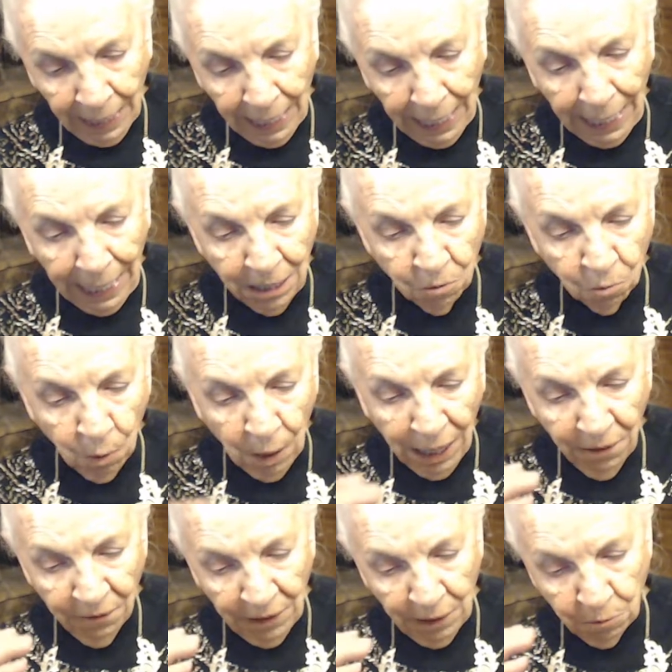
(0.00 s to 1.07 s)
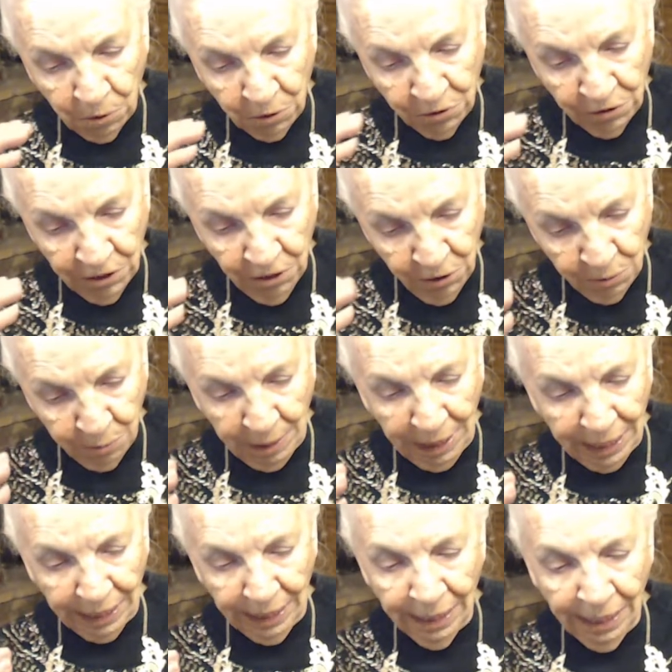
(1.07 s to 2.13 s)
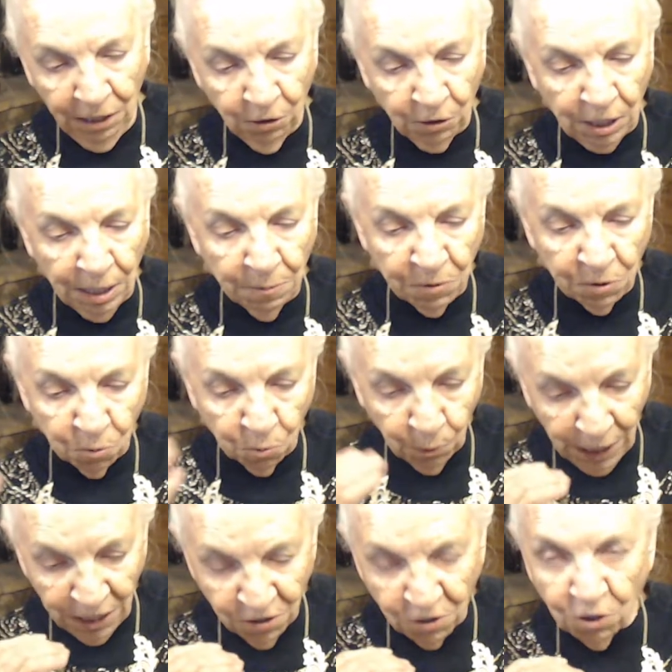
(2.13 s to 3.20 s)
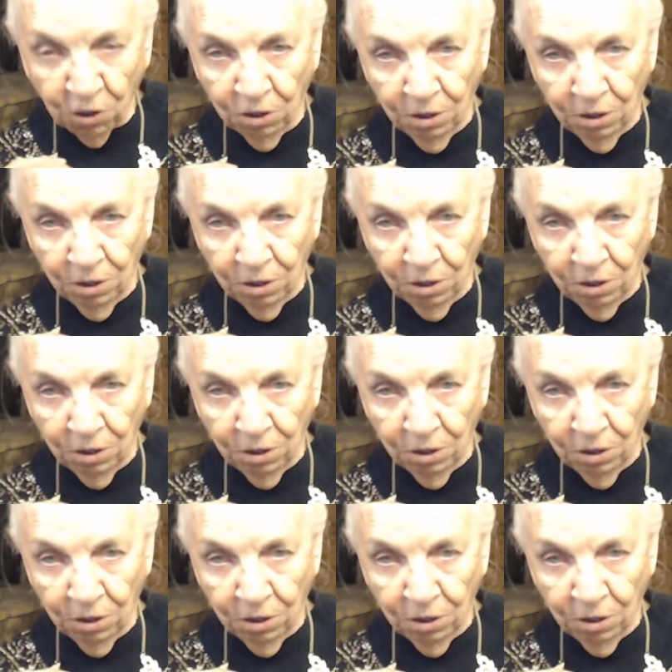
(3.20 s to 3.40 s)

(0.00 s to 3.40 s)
And while they were still speaking, here comes Rachel.